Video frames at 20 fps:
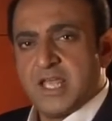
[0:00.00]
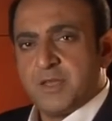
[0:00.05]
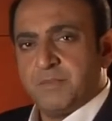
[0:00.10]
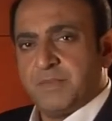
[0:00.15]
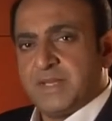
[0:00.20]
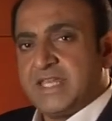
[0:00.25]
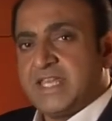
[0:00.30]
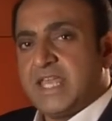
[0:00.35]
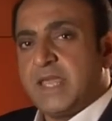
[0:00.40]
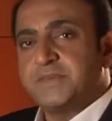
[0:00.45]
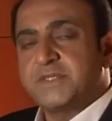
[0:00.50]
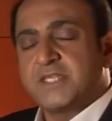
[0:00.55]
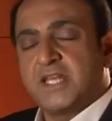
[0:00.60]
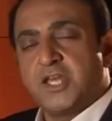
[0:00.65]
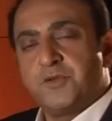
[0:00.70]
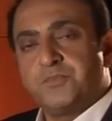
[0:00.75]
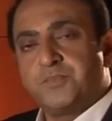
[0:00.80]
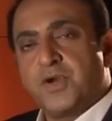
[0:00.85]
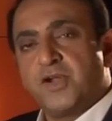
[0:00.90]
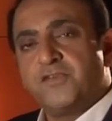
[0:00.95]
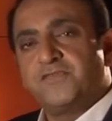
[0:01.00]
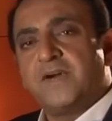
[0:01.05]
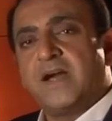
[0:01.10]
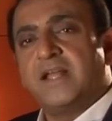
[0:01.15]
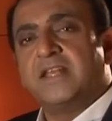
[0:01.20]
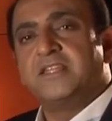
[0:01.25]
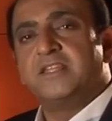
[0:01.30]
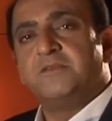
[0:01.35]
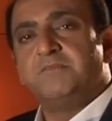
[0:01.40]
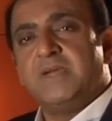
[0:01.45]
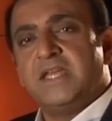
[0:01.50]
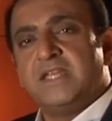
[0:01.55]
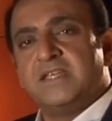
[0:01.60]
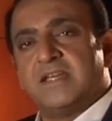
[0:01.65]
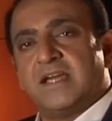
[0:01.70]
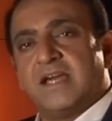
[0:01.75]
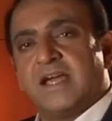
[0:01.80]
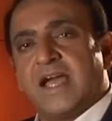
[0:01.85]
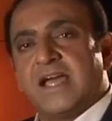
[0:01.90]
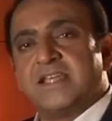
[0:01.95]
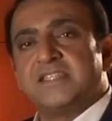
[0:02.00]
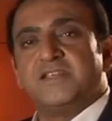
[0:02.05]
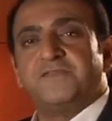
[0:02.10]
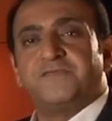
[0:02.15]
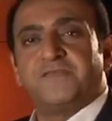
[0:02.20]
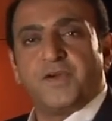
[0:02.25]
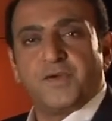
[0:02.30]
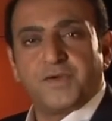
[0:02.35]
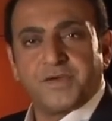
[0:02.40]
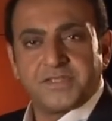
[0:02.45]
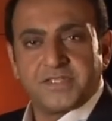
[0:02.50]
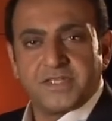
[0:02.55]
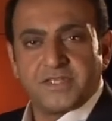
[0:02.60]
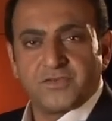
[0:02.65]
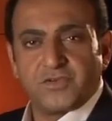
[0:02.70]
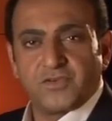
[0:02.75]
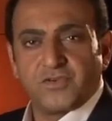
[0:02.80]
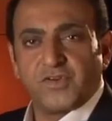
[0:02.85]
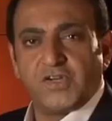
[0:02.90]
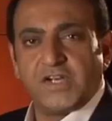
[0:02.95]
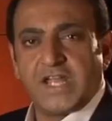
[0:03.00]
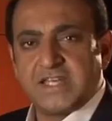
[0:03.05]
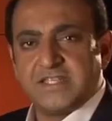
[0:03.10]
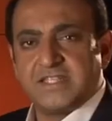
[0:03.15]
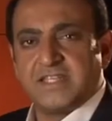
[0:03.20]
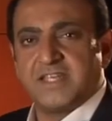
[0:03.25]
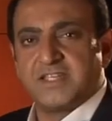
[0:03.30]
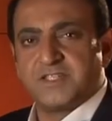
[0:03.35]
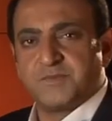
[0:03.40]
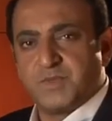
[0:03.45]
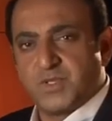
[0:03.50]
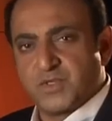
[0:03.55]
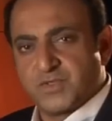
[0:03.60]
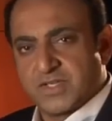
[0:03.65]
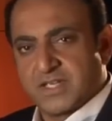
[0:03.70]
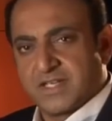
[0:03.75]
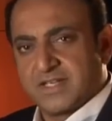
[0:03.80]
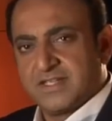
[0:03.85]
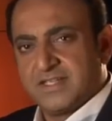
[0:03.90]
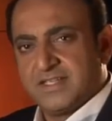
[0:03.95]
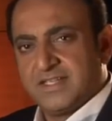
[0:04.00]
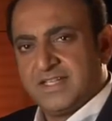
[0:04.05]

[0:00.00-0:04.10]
but he keeps a low profile in the media as he focuses on creating his music.